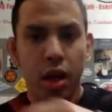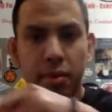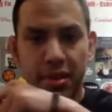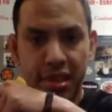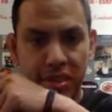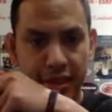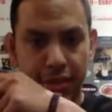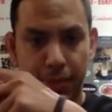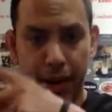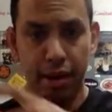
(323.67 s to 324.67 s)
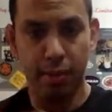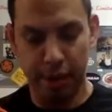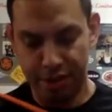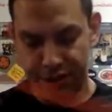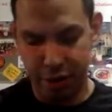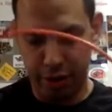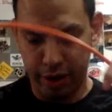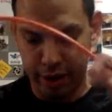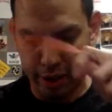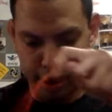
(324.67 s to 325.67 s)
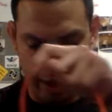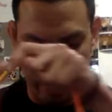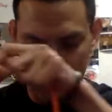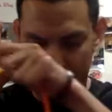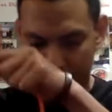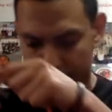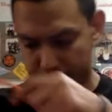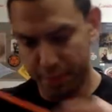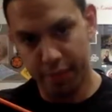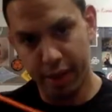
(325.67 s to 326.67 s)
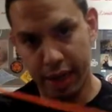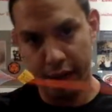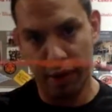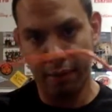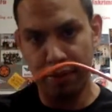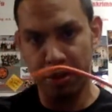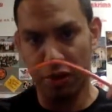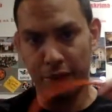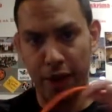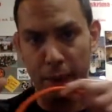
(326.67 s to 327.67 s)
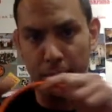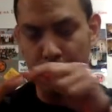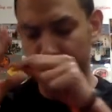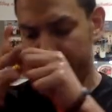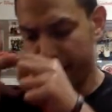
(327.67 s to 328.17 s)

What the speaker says: resistance band, which you can get, physical therapy,